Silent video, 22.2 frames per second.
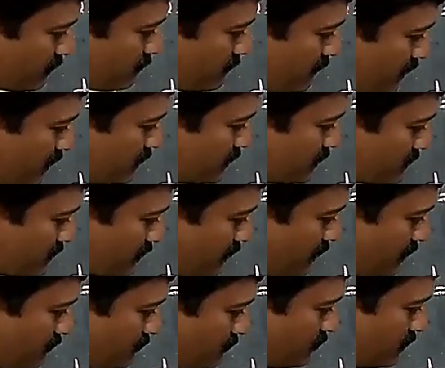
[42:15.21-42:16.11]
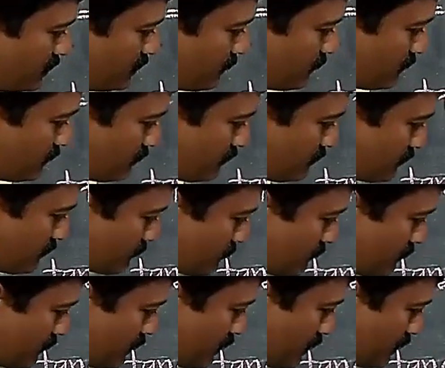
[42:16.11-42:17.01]
minus m1
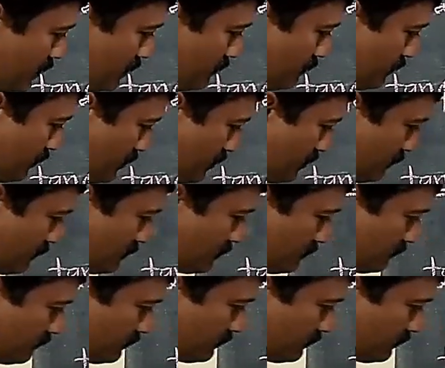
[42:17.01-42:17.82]
upon